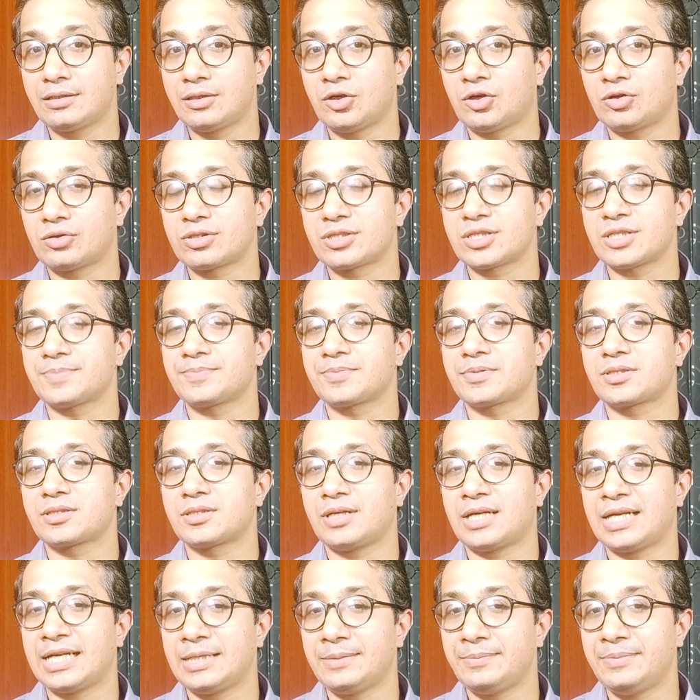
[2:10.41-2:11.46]
not
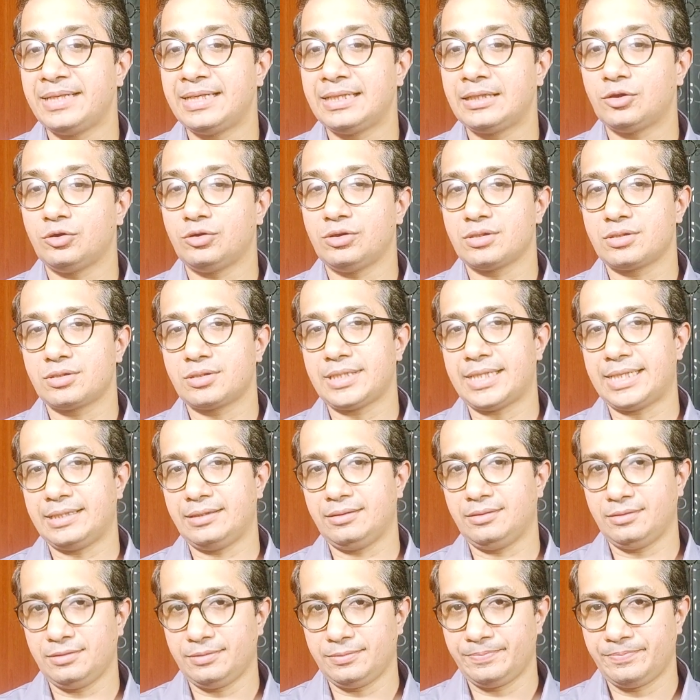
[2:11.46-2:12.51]
subscribing to this
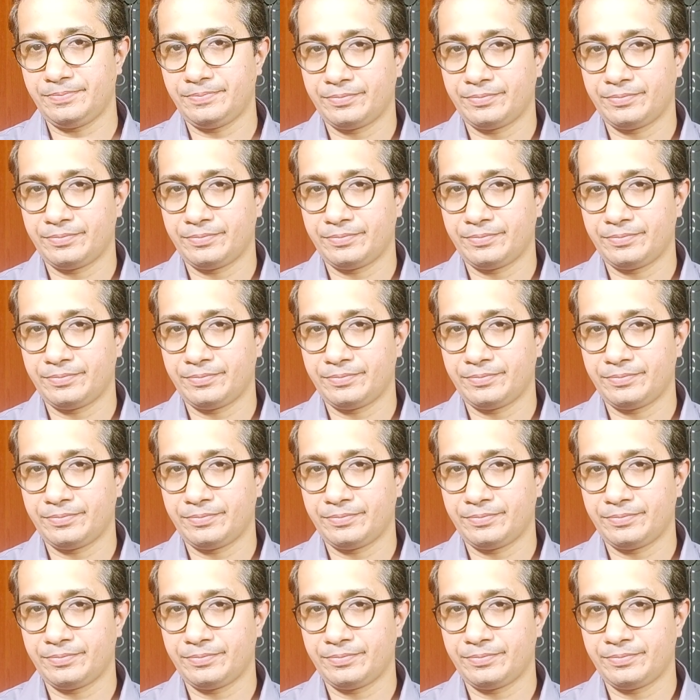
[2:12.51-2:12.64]
channel,